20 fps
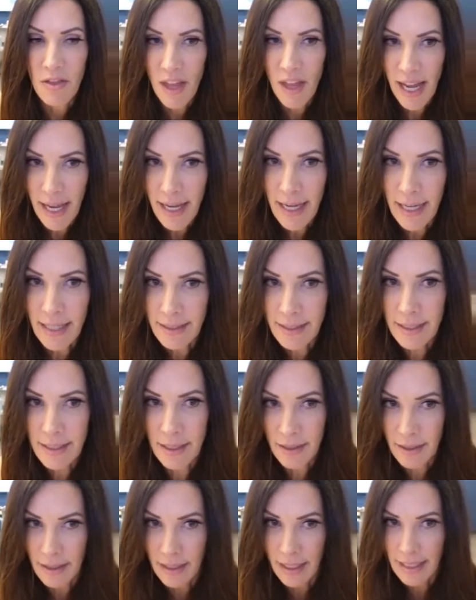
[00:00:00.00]
That
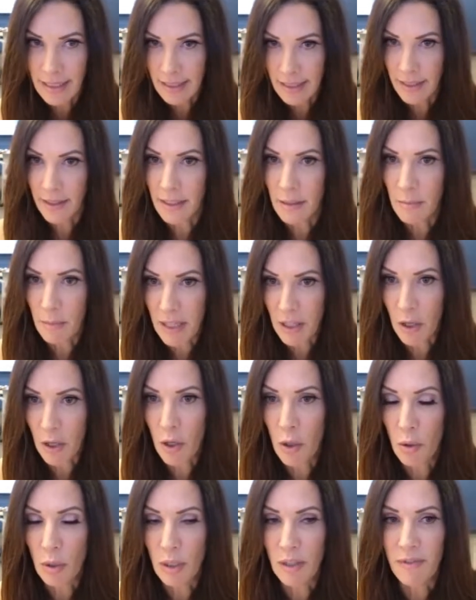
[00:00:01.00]
isn't going to be the
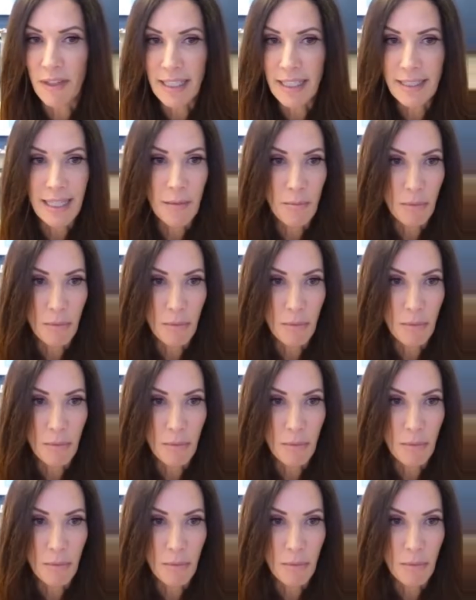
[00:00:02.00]
whole of it.